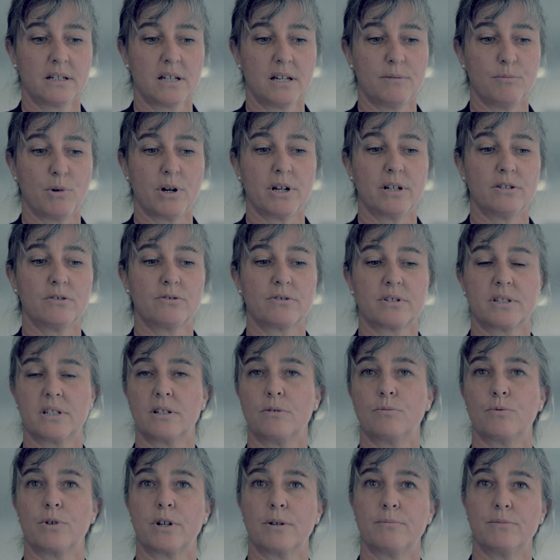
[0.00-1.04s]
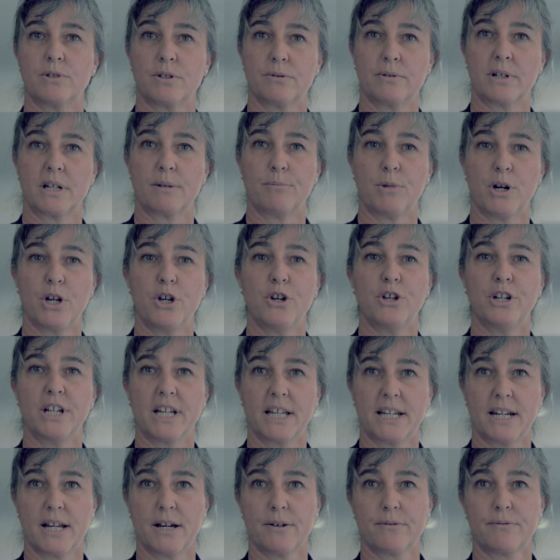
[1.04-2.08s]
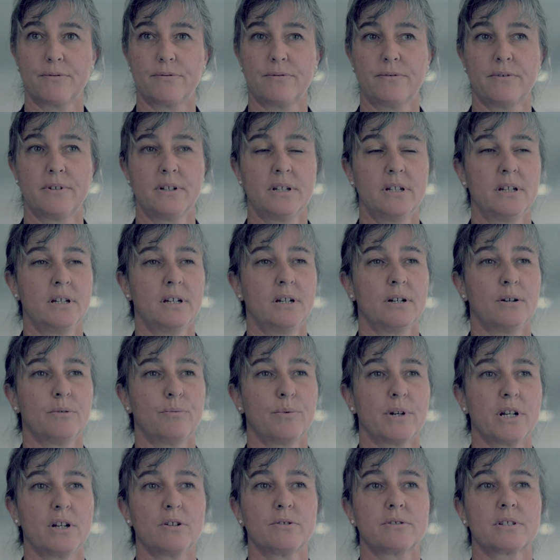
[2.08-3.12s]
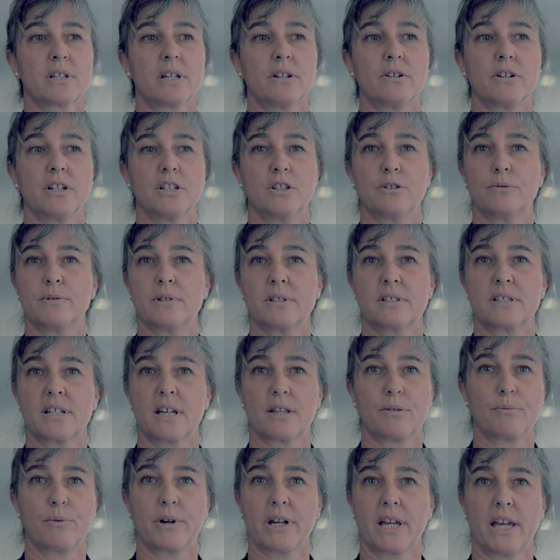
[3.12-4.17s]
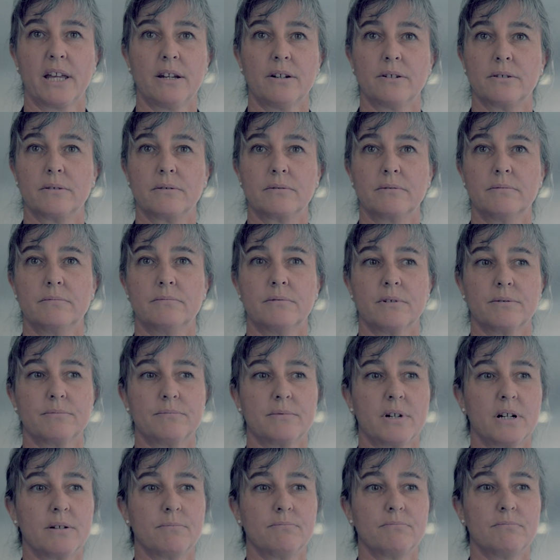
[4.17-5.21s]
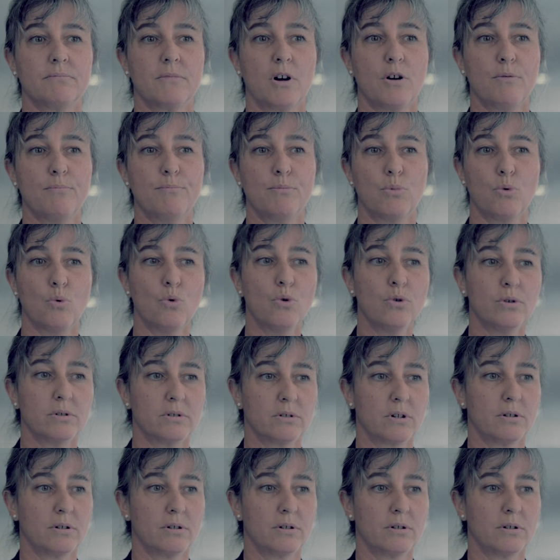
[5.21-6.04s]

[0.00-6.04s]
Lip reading: Am I interested in what I'm doing? Am I earning enough? What else can I do in South Waikato? I'm bored.